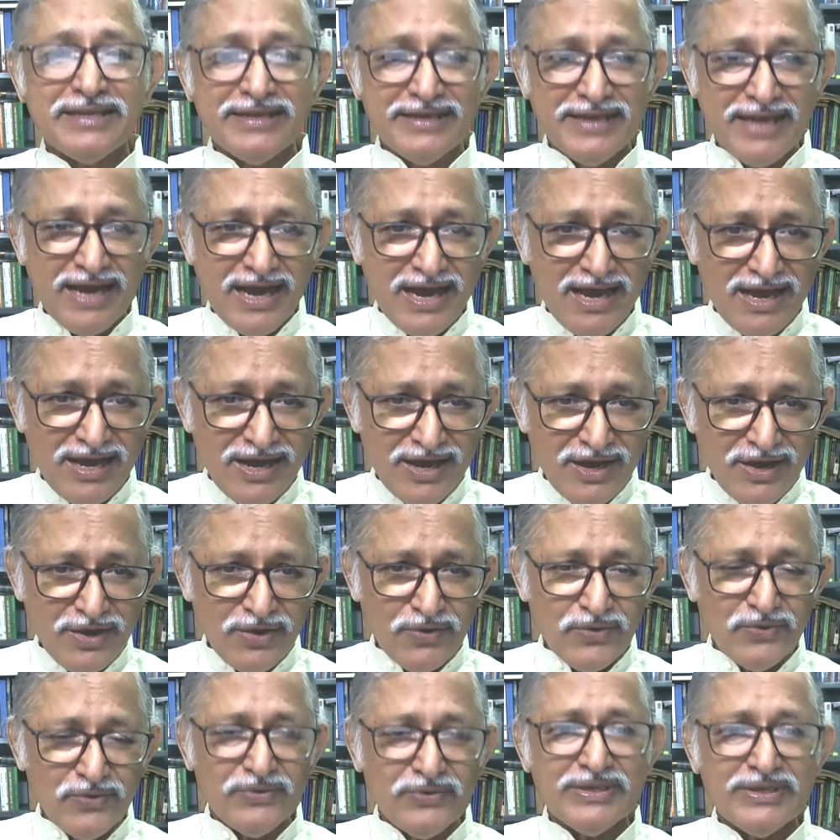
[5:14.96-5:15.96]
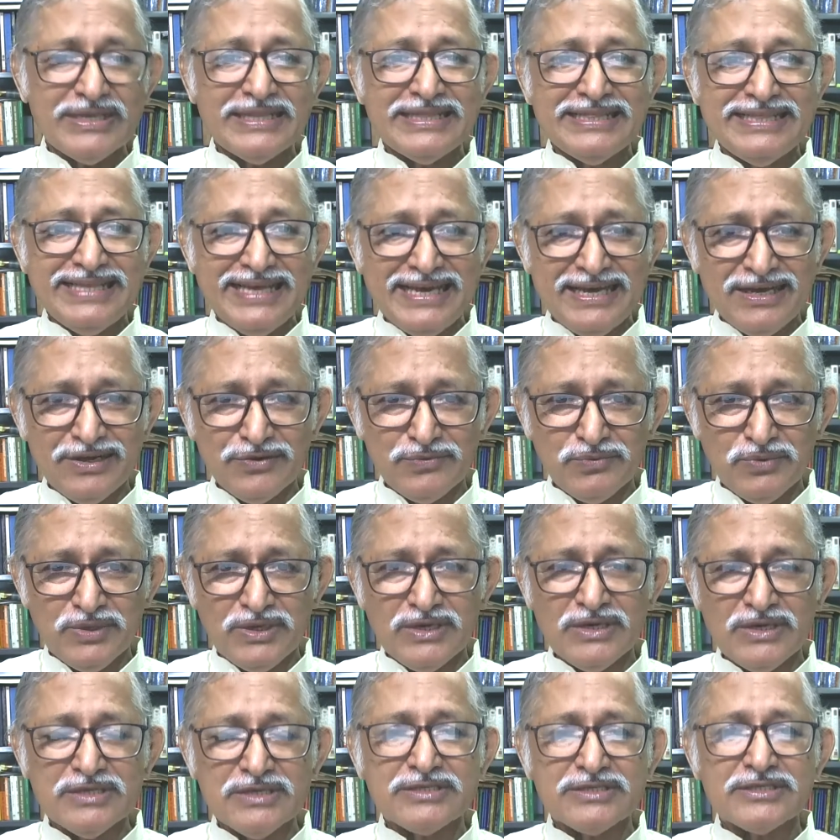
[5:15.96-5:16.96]
Now there
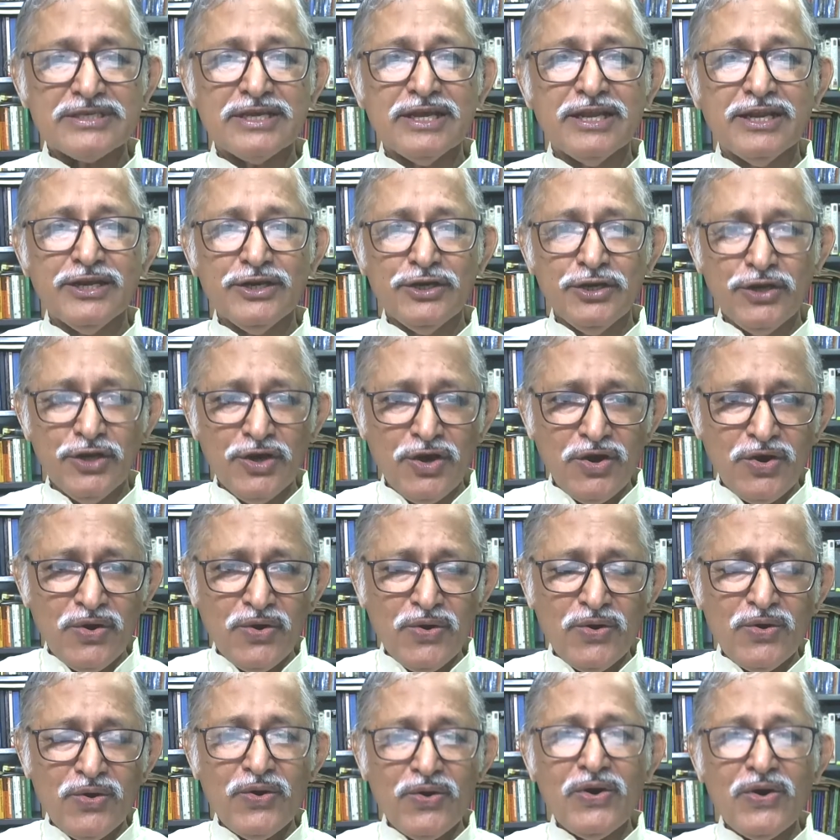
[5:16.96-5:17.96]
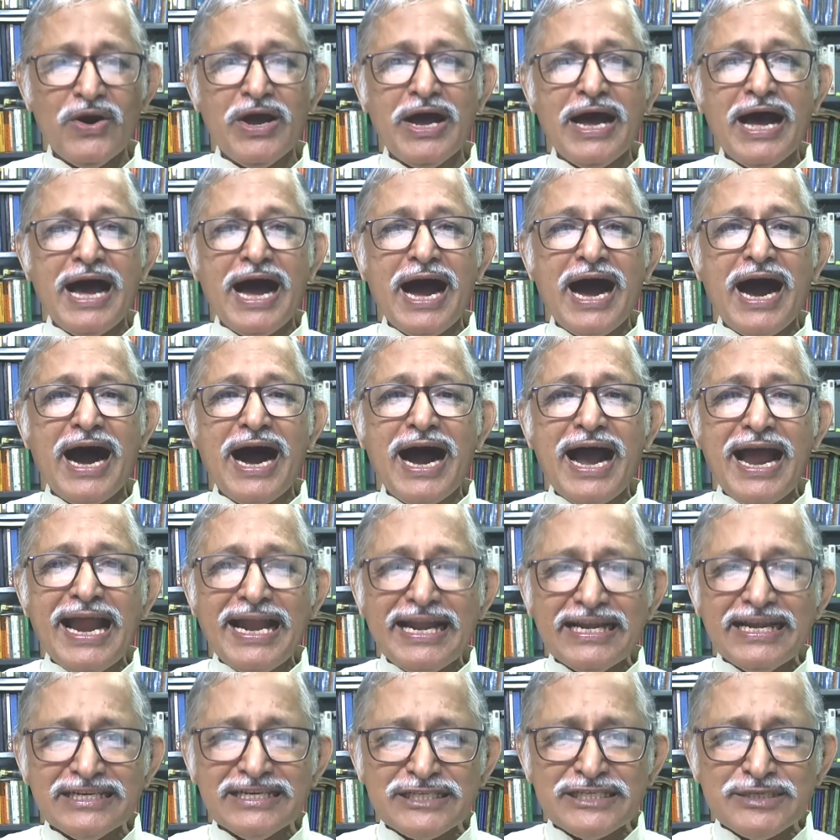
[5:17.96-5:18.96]
was no
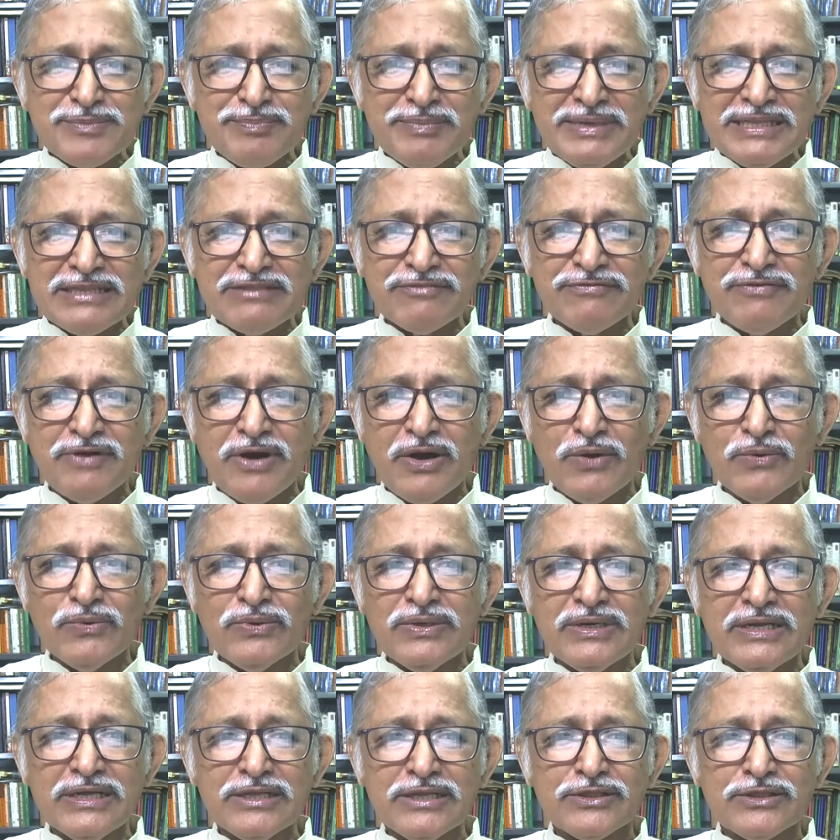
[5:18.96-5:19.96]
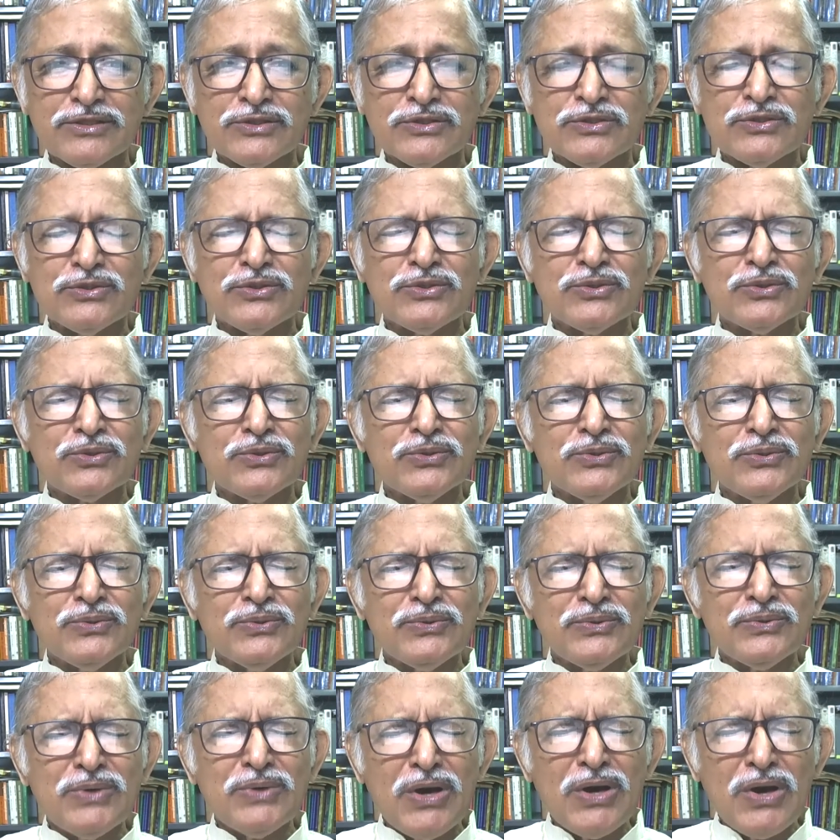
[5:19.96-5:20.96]
Iron Smith found
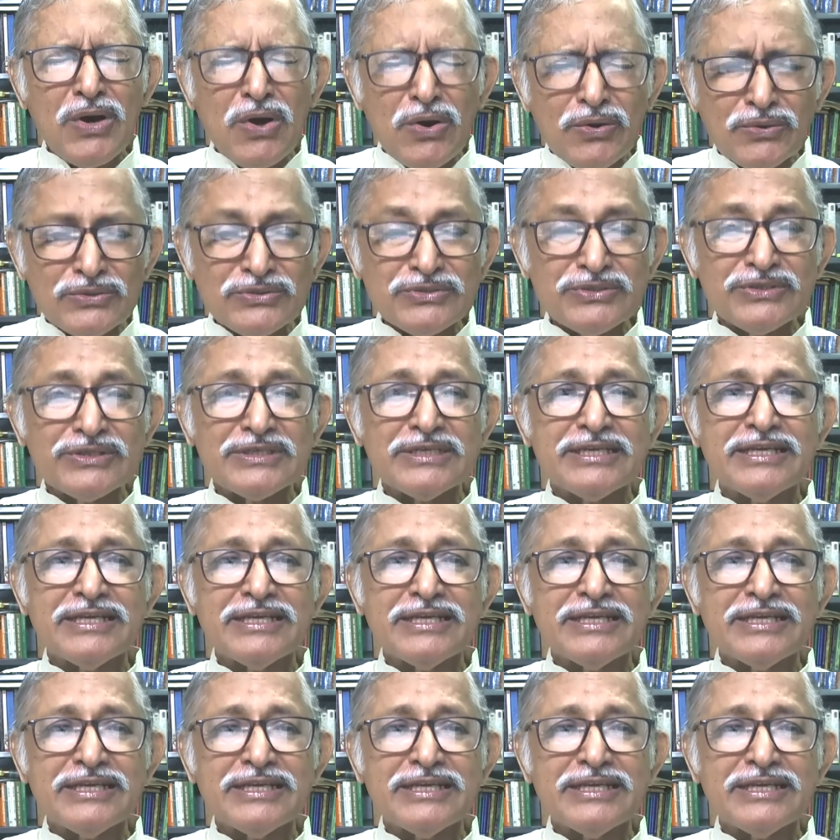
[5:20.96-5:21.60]
throughout